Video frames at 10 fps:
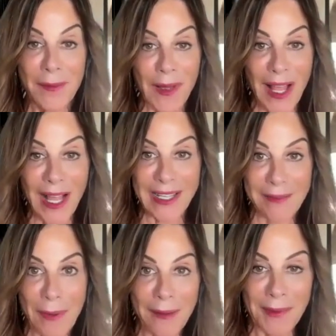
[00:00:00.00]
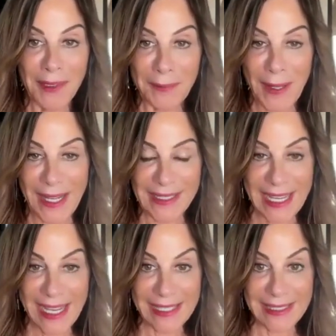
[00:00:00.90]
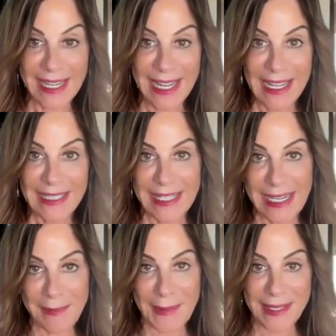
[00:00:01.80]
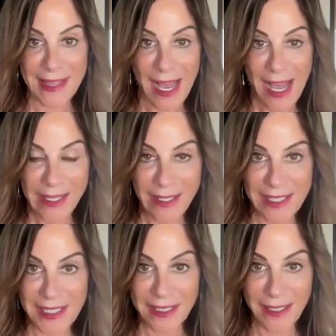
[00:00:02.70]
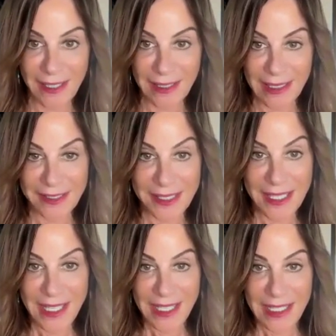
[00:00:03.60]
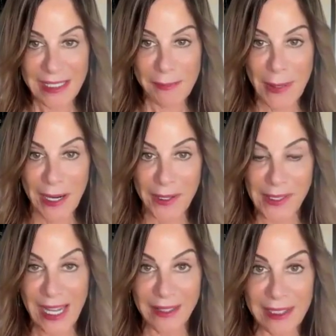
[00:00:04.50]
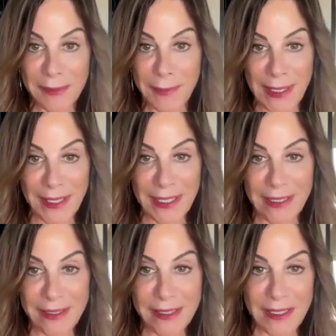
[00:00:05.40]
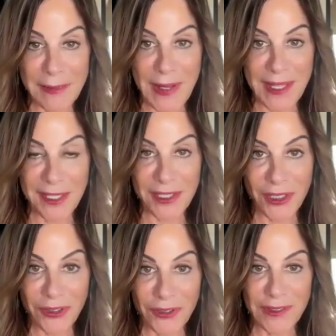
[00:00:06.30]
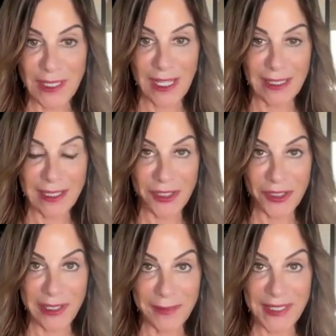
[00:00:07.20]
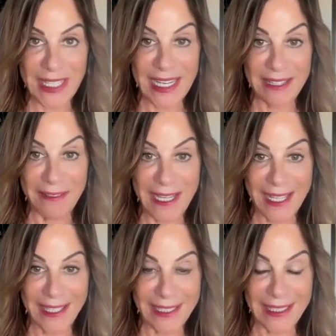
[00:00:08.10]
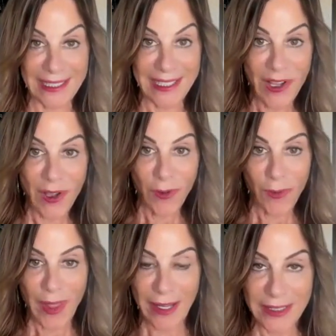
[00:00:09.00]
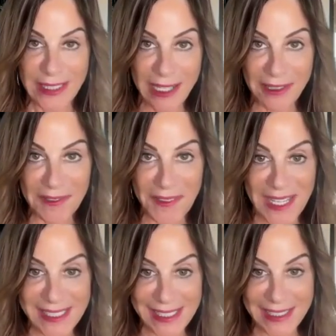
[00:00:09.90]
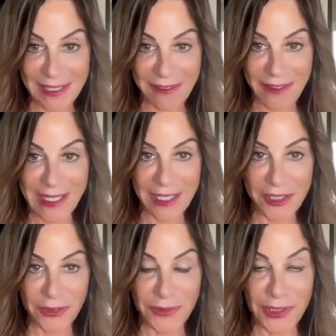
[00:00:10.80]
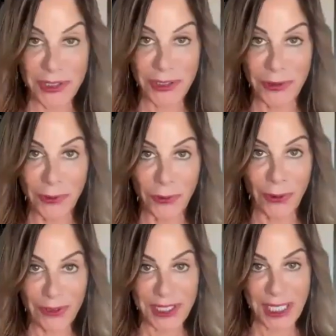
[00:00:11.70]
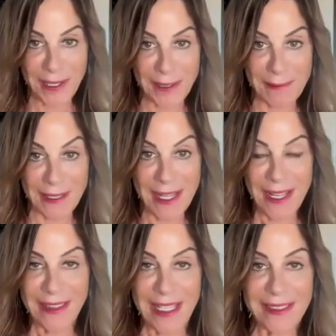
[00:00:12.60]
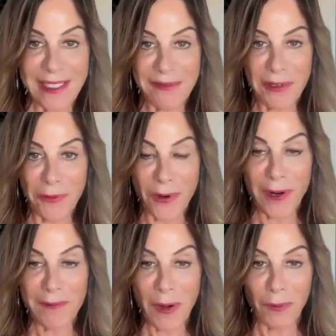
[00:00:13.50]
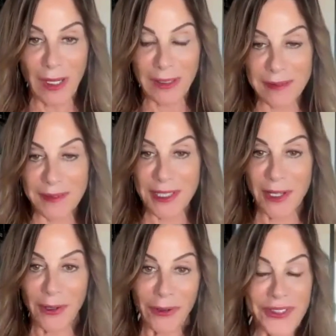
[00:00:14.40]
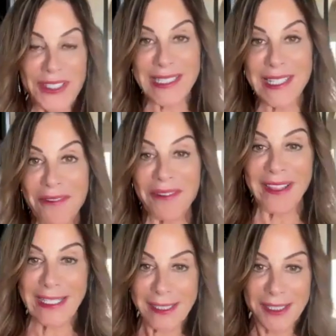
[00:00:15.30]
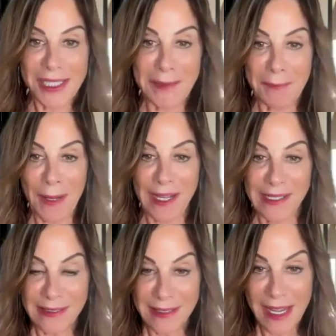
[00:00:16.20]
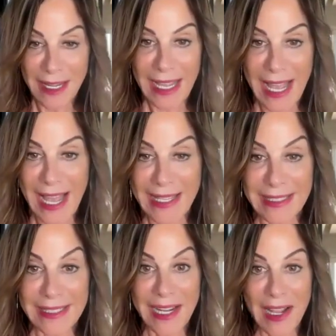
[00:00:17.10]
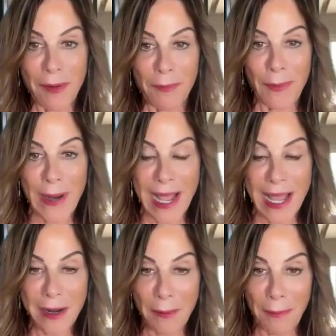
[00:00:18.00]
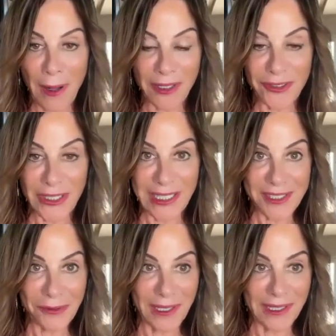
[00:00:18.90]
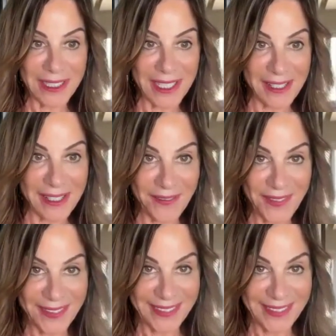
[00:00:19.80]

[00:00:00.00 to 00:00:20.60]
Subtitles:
blog, and popular podcast, Taming the High Cost of College. He's empowered countless parents to make their children's college dreams a reality without sacrificing their financial future or retirement. Let's give a warm welcome to the WholeCEO with Lisa G podcast, Brad Baldridge. Welcome.